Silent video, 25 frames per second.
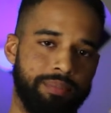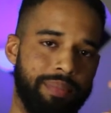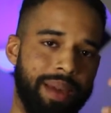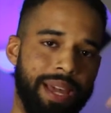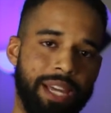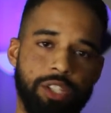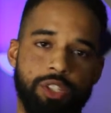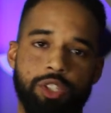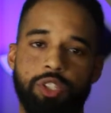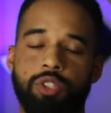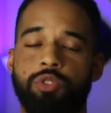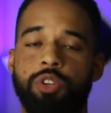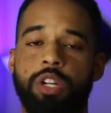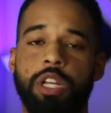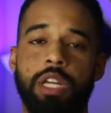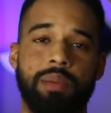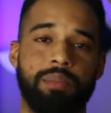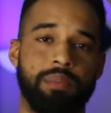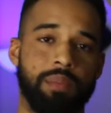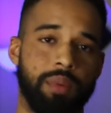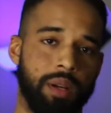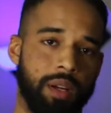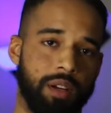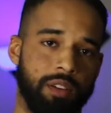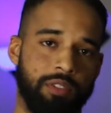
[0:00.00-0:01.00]

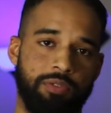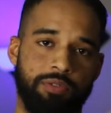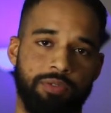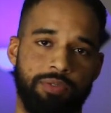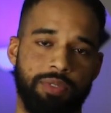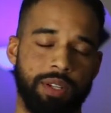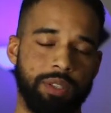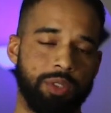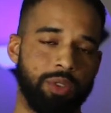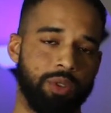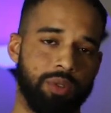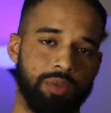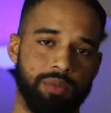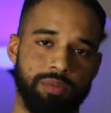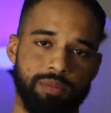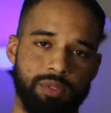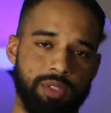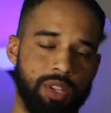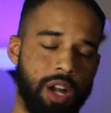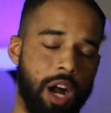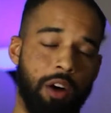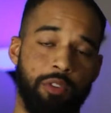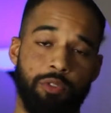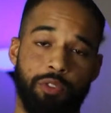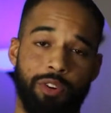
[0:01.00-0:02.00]
mainstream funnel
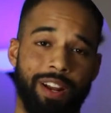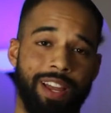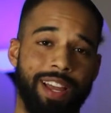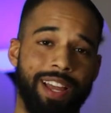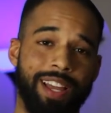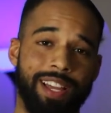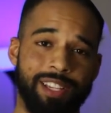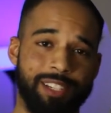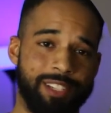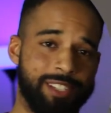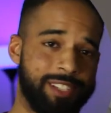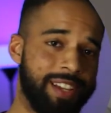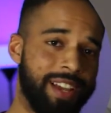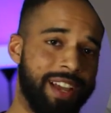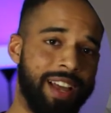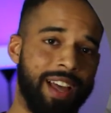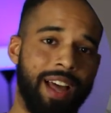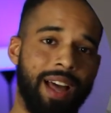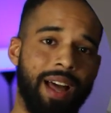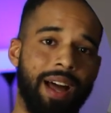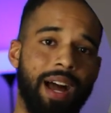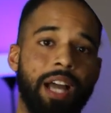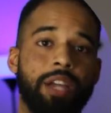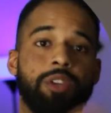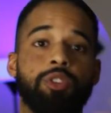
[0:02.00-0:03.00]
software is.
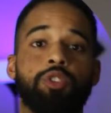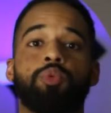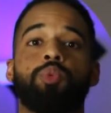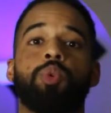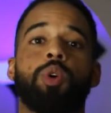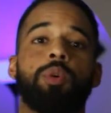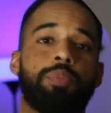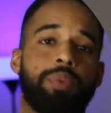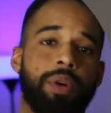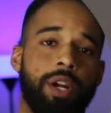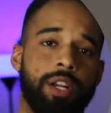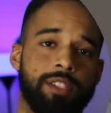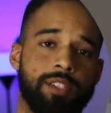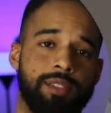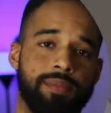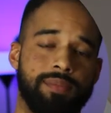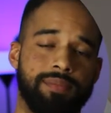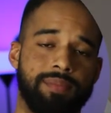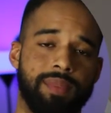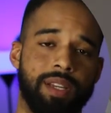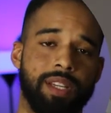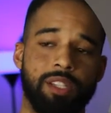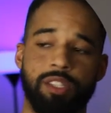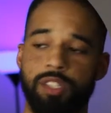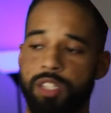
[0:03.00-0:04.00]
I use WordPress.
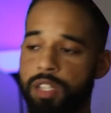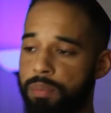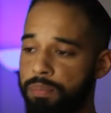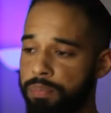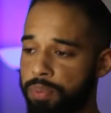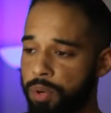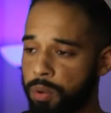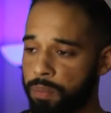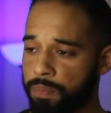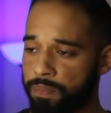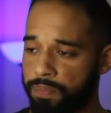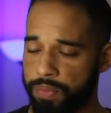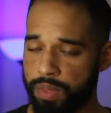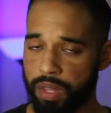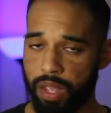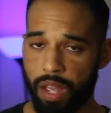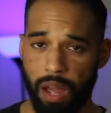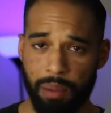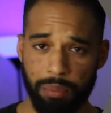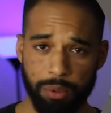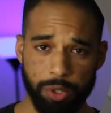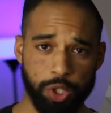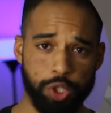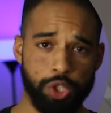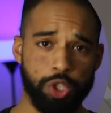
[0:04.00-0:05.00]
It's simple.
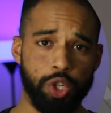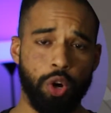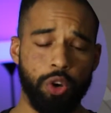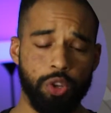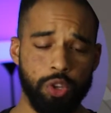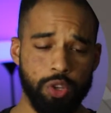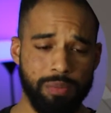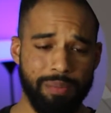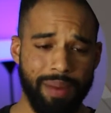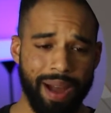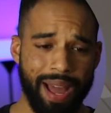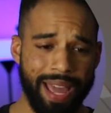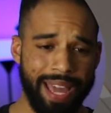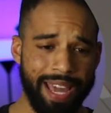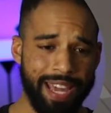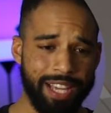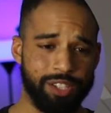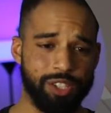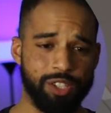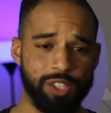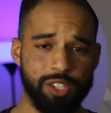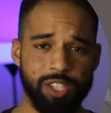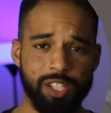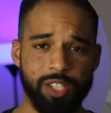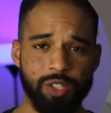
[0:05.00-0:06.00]
I'm going to show you my
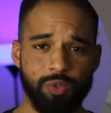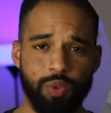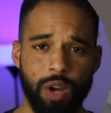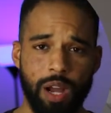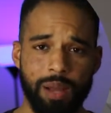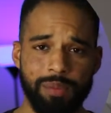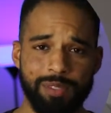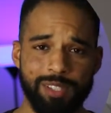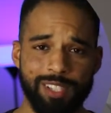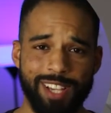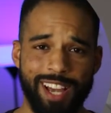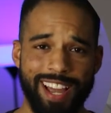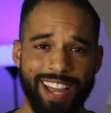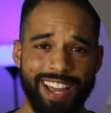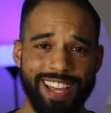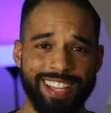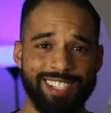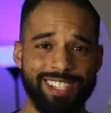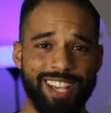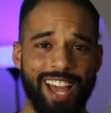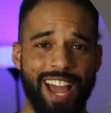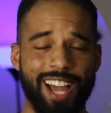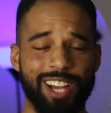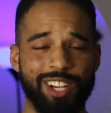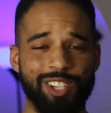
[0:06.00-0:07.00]
agency's website is
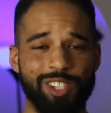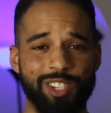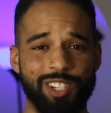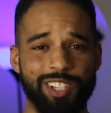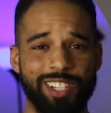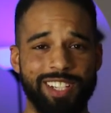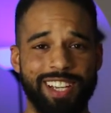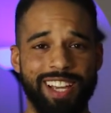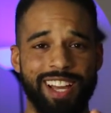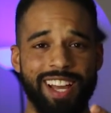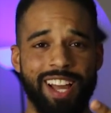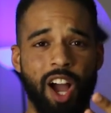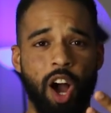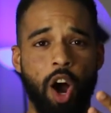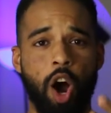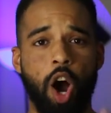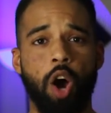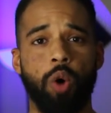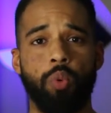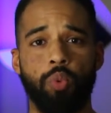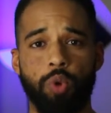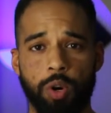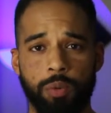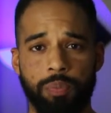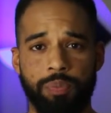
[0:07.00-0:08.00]
actually
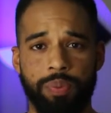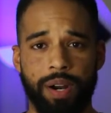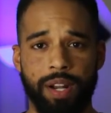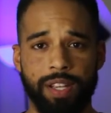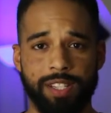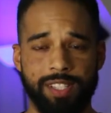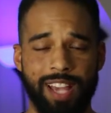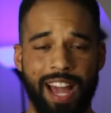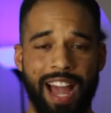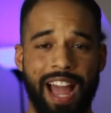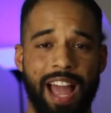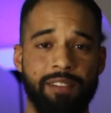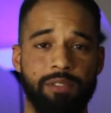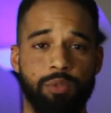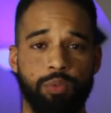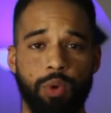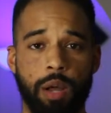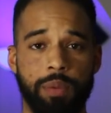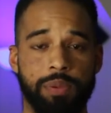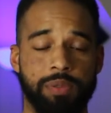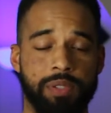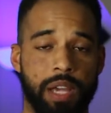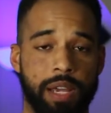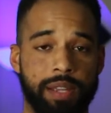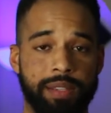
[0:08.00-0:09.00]
on WordPress. I have a
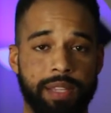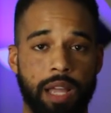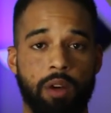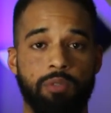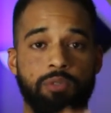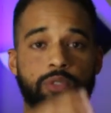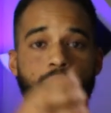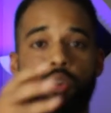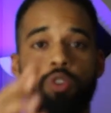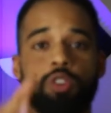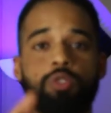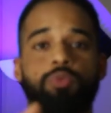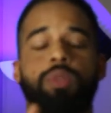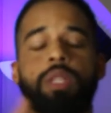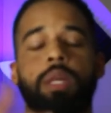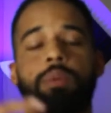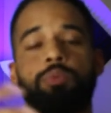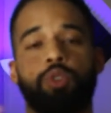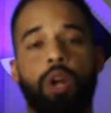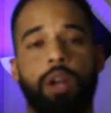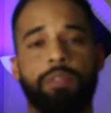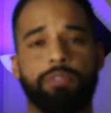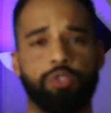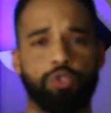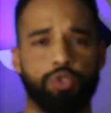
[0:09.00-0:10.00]
website now. Of course, when I'm
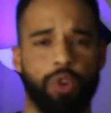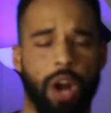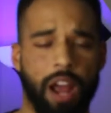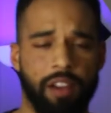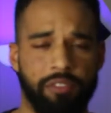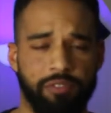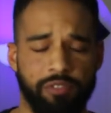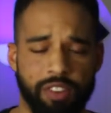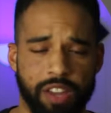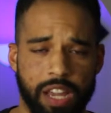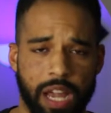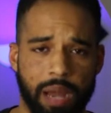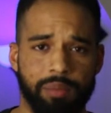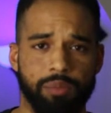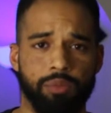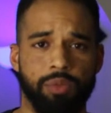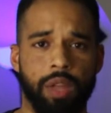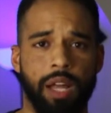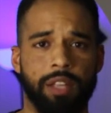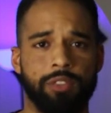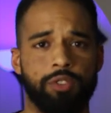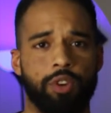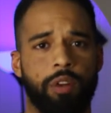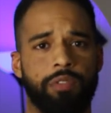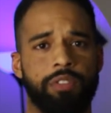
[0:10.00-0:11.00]
driving traffic, I'm
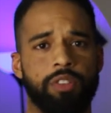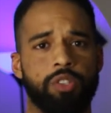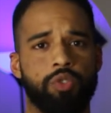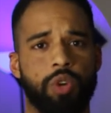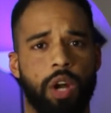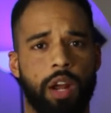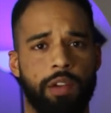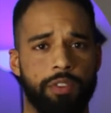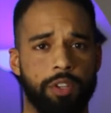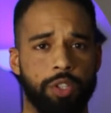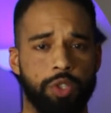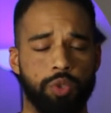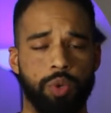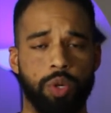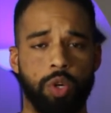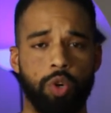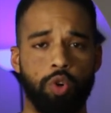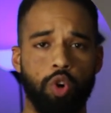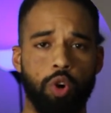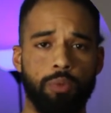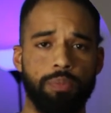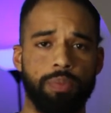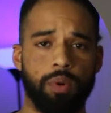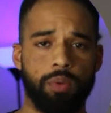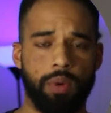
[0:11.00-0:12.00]
not driving traffic to a
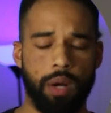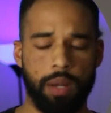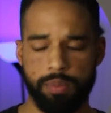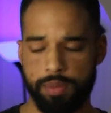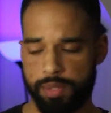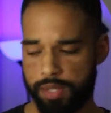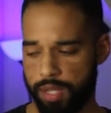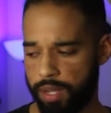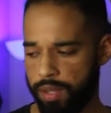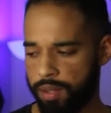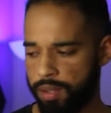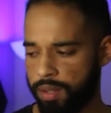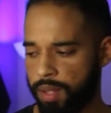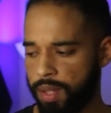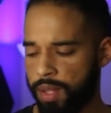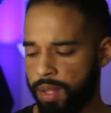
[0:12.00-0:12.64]
corporate website.